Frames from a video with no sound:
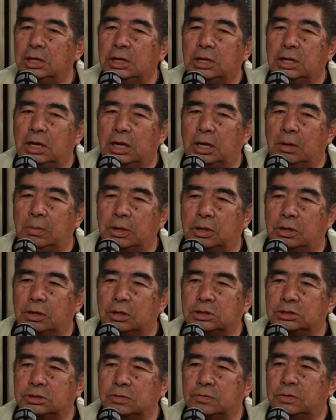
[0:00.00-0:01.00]
uh,
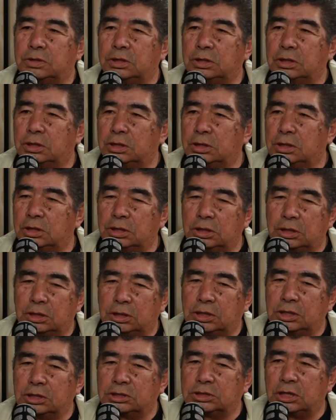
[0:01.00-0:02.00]
because of the
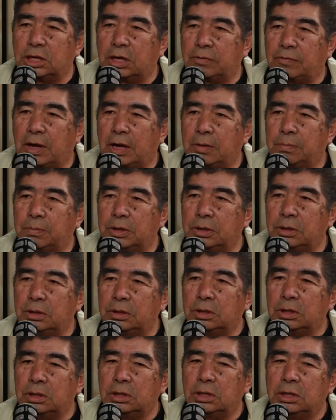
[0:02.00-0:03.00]
things that have happened,
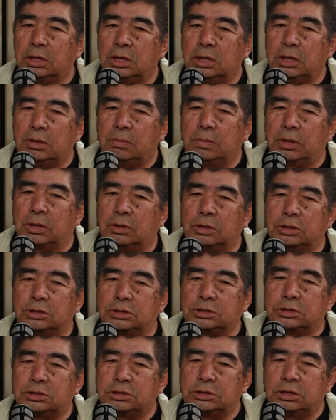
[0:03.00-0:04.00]

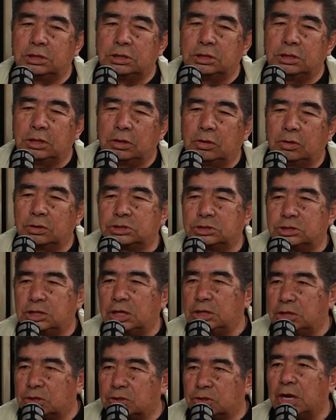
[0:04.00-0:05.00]
because they got
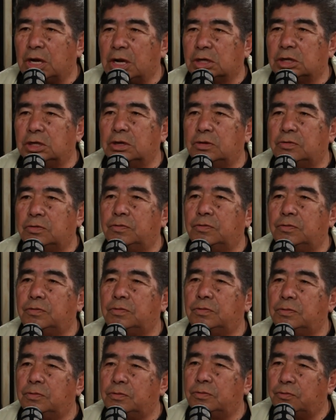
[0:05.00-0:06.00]
sidetracked
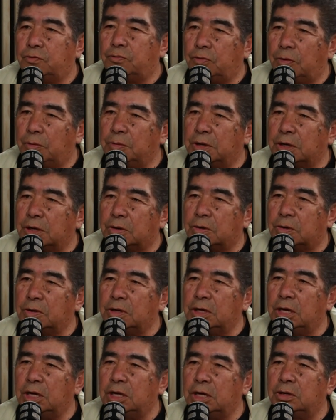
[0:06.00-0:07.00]
from the
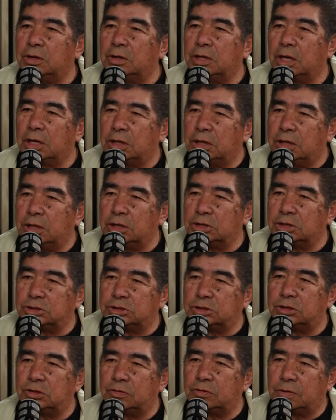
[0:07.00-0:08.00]
creator that they
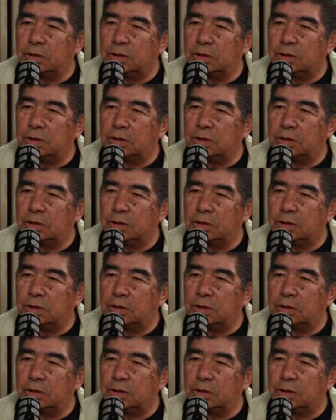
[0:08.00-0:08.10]
served, the,